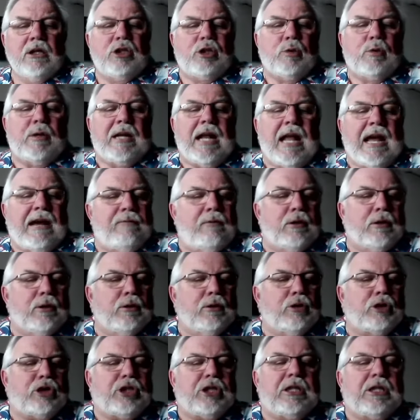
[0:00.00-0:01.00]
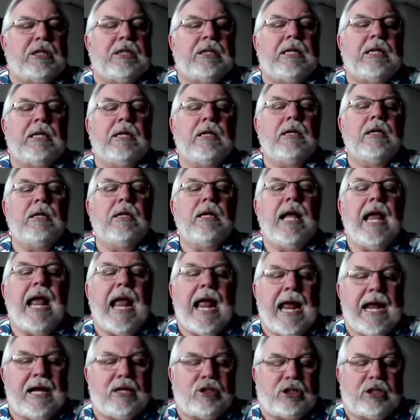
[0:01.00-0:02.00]
to an Evolution
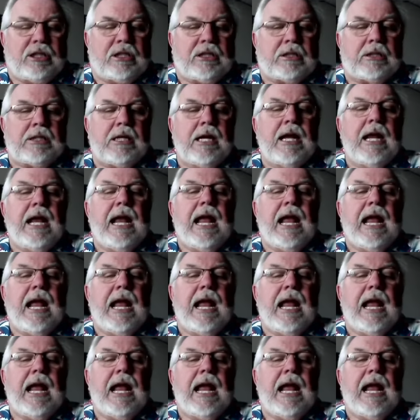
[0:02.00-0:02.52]
agent.